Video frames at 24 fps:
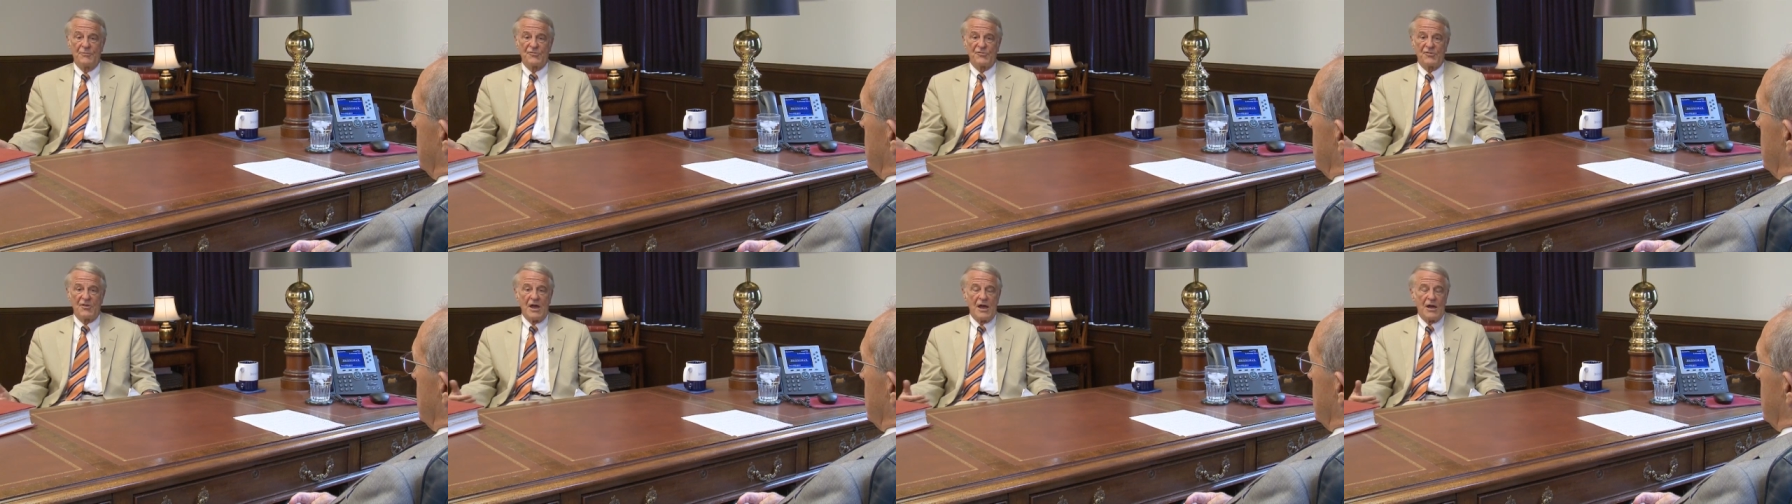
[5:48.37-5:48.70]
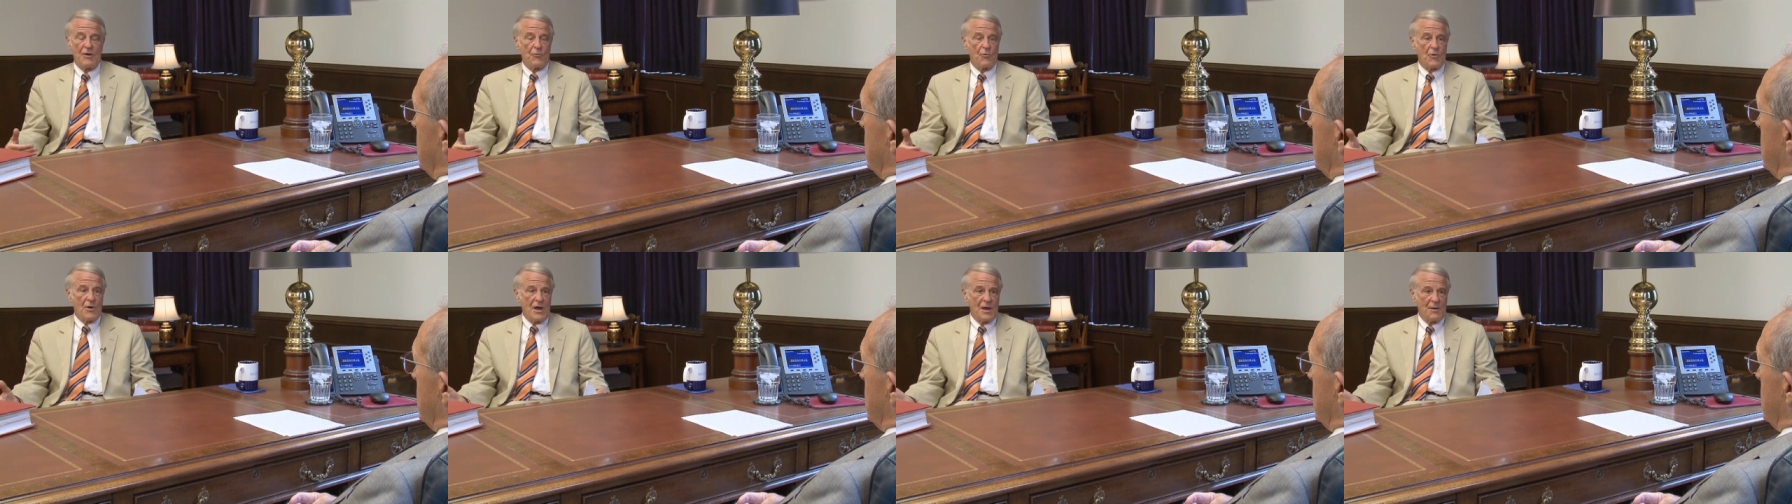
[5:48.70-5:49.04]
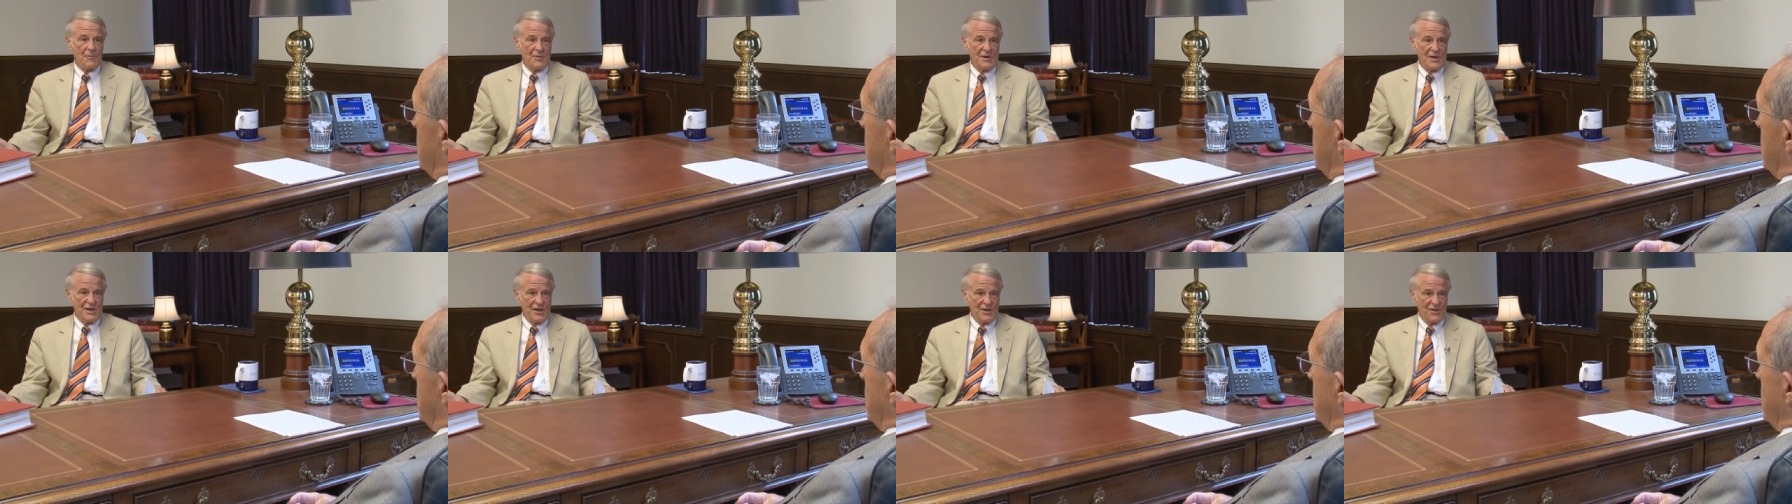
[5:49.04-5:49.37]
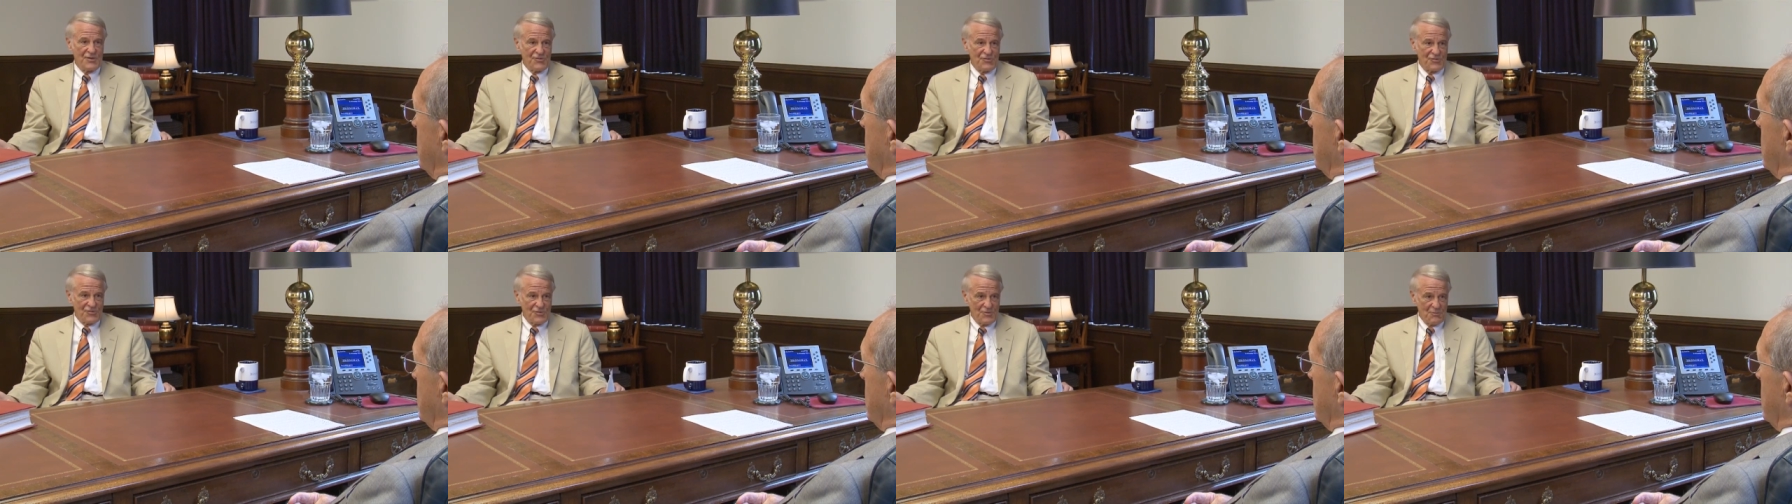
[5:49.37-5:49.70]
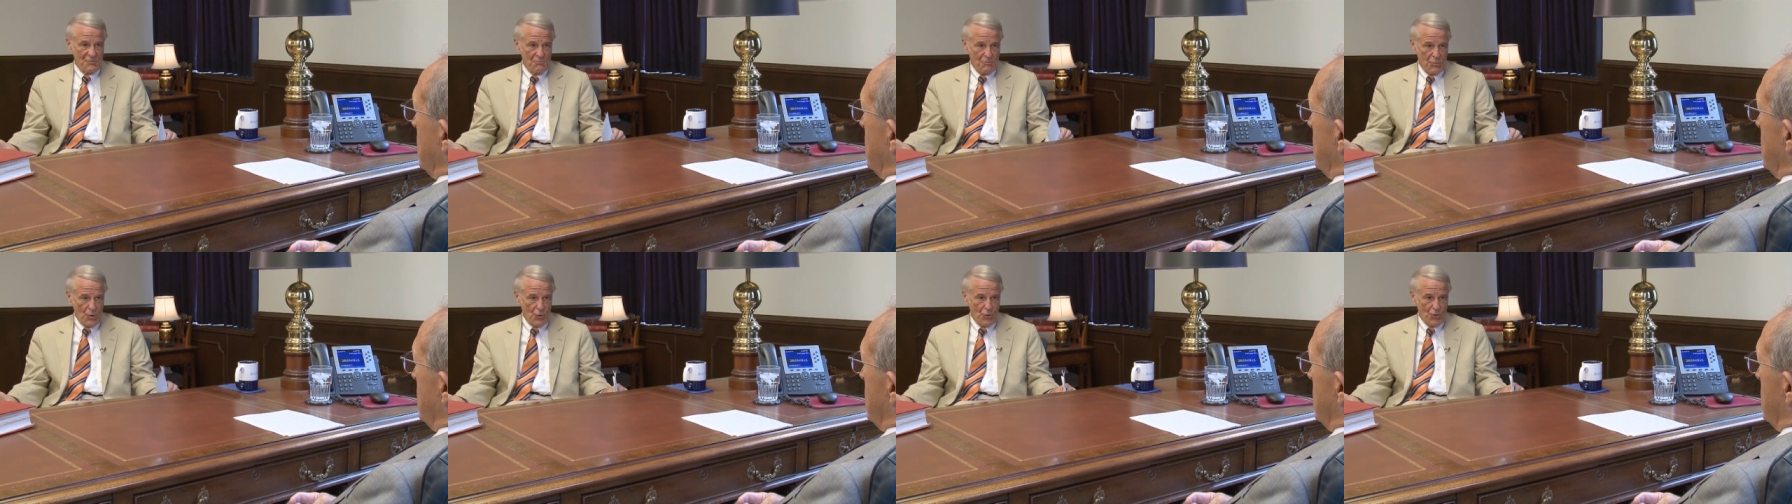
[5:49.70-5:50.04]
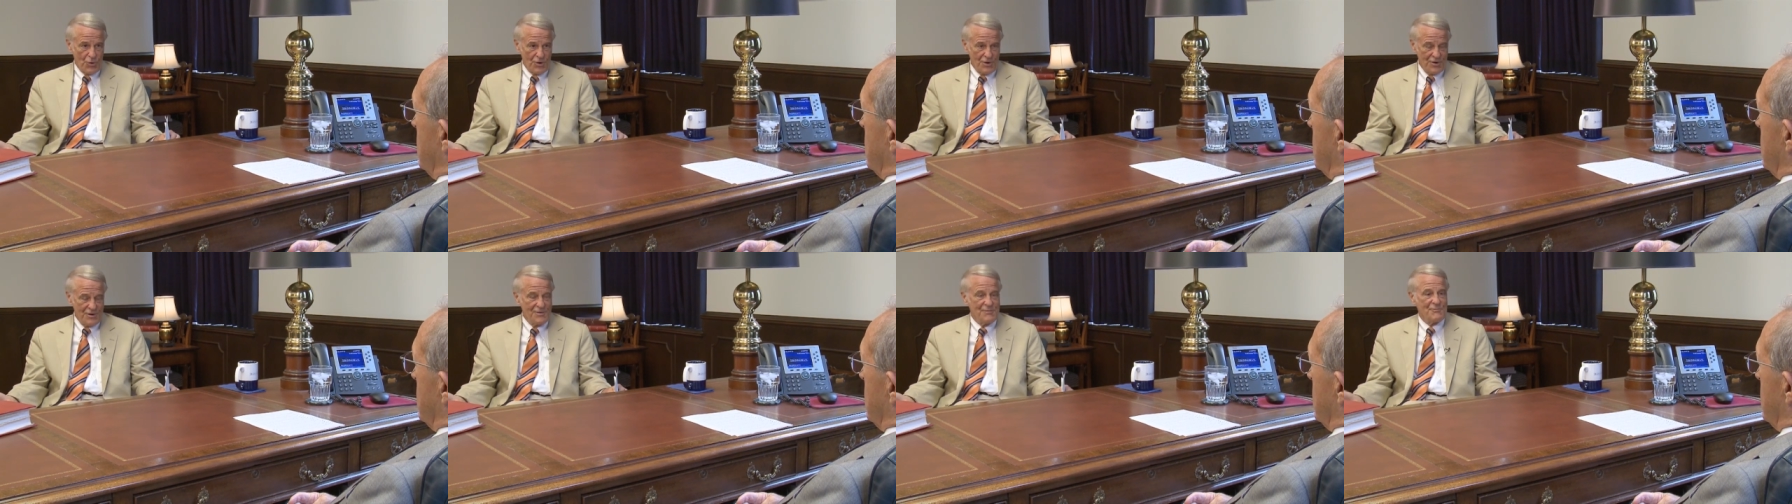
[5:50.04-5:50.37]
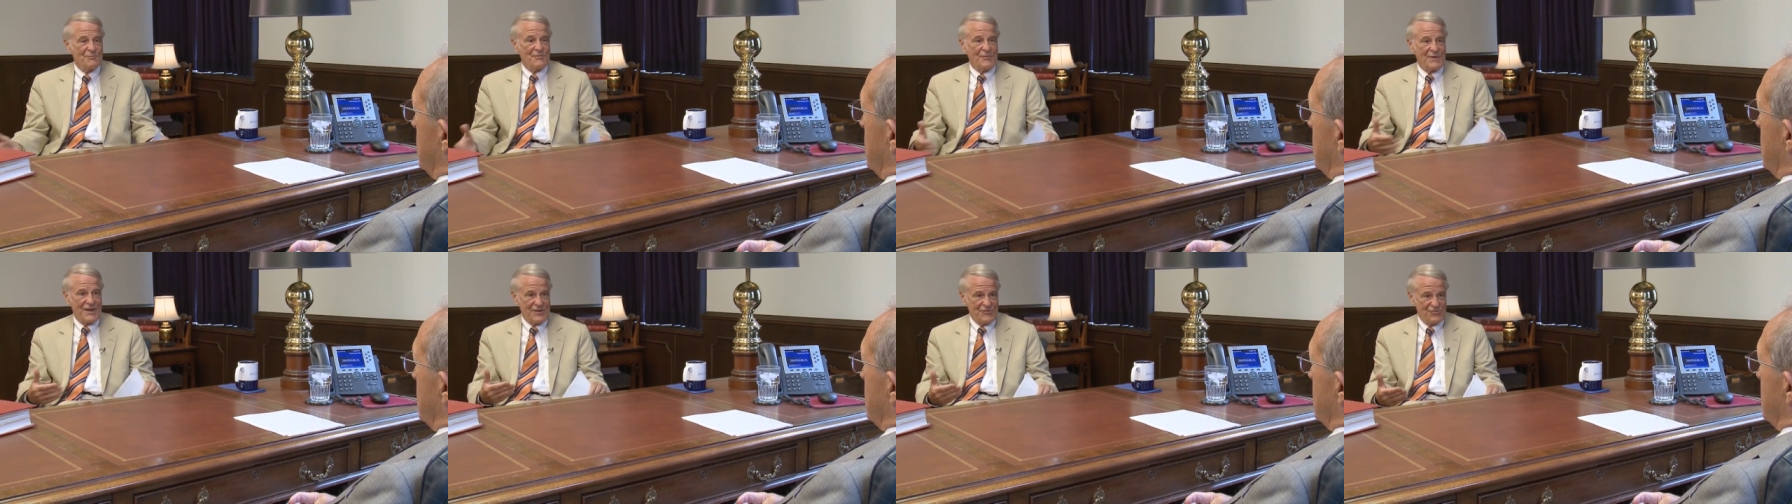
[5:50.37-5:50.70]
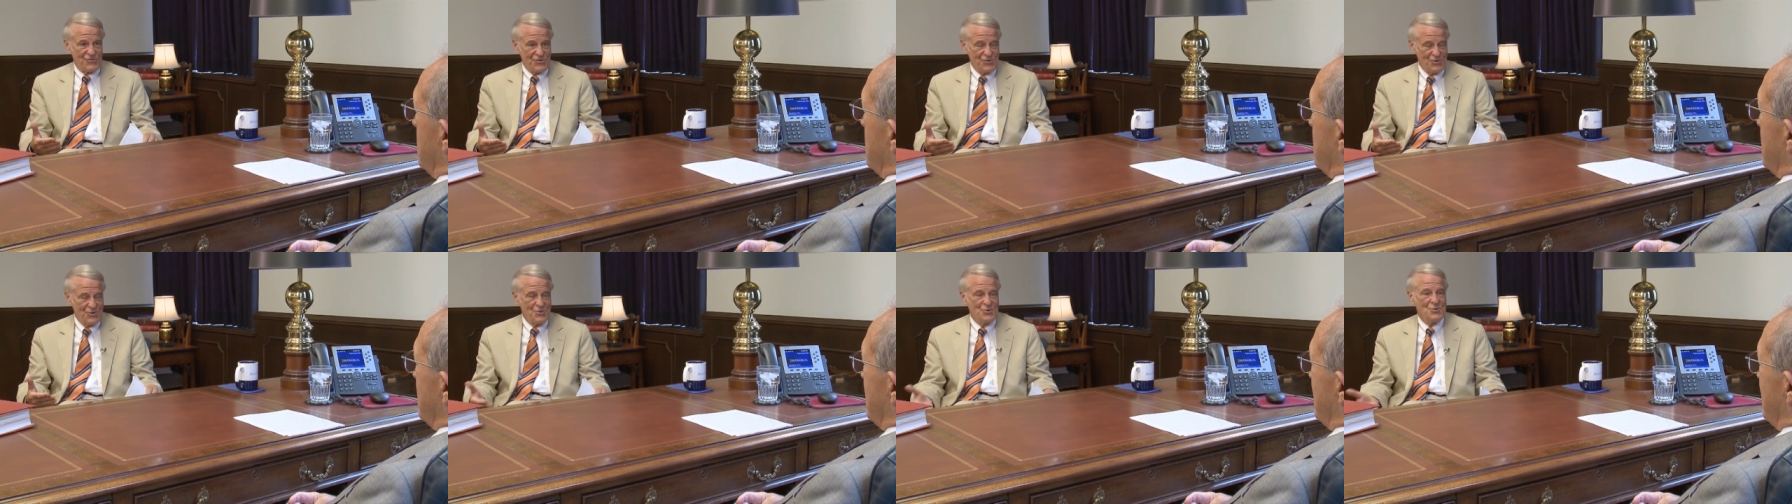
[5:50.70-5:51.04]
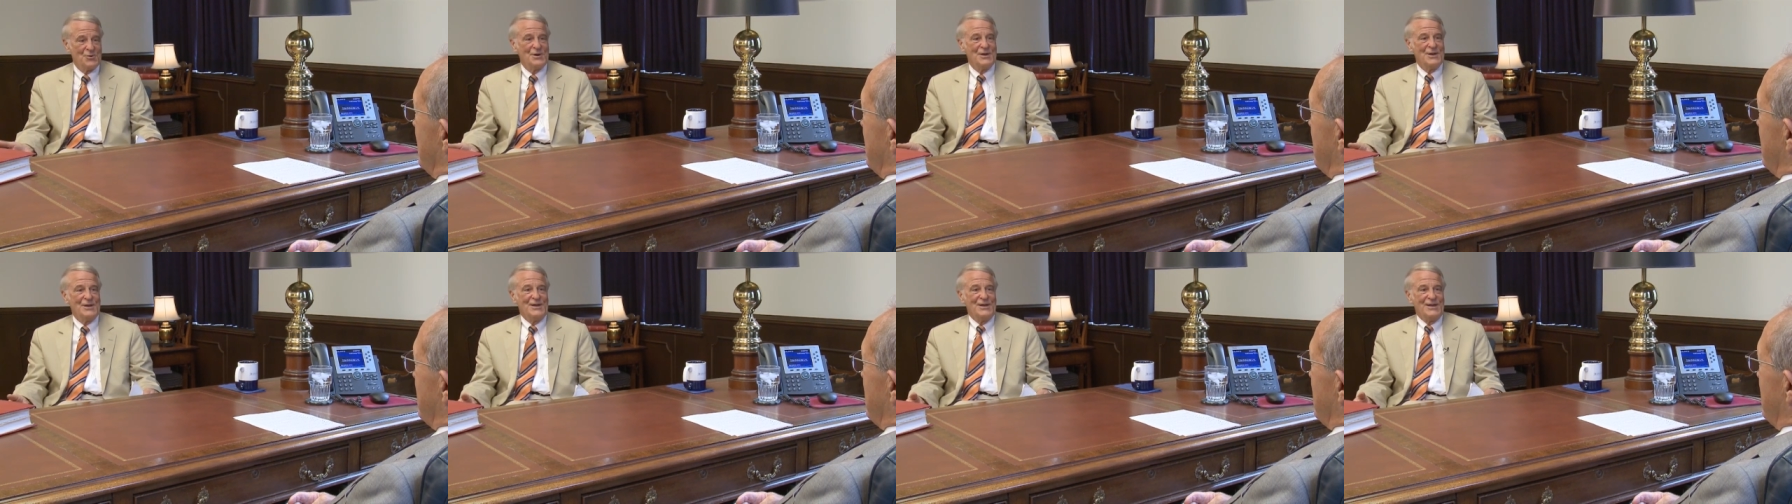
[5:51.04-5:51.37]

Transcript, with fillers: Scott Romney is born. That's you.